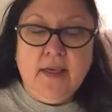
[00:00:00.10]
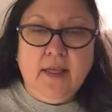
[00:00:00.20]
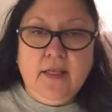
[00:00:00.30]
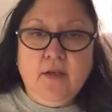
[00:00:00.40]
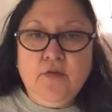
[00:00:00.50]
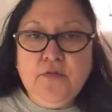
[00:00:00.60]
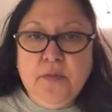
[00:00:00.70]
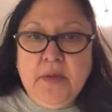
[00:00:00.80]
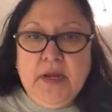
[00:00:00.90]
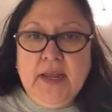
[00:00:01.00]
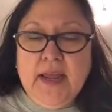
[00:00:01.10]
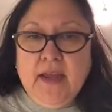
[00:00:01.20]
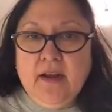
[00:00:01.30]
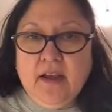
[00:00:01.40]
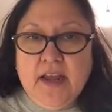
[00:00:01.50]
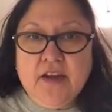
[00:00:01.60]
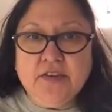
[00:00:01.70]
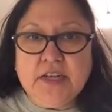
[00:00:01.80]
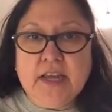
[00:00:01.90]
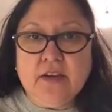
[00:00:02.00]
Hello from Indiana,
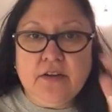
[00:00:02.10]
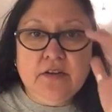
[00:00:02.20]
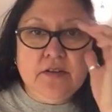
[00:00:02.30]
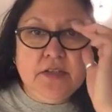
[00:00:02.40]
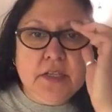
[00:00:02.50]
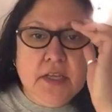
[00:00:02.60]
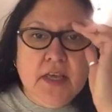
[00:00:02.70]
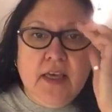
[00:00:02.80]
caretakers.